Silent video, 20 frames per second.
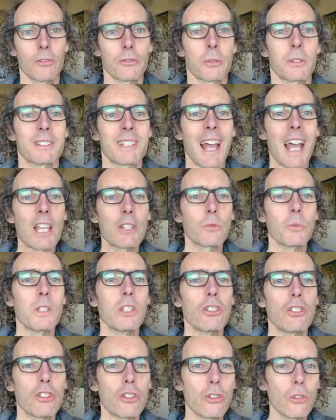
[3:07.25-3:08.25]
because as
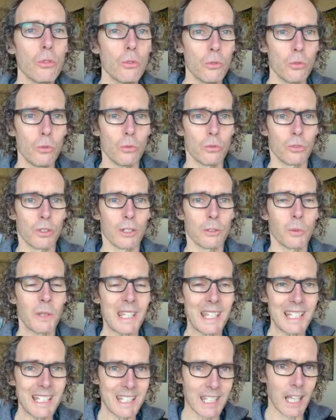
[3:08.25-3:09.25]
we
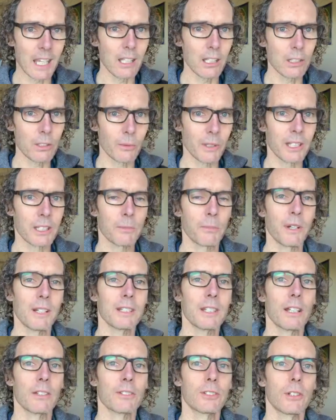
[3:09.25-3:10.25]
intend to express
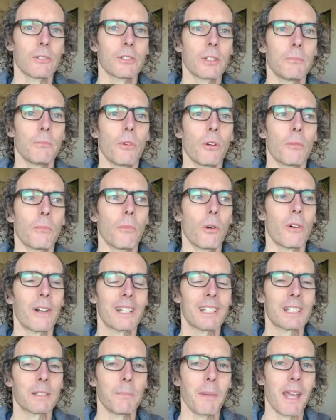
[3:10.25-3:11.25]
ourselves in more and more
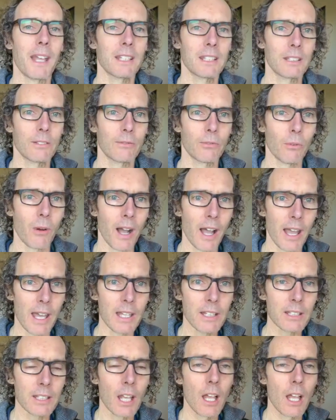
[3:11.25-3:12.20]
expansive ways,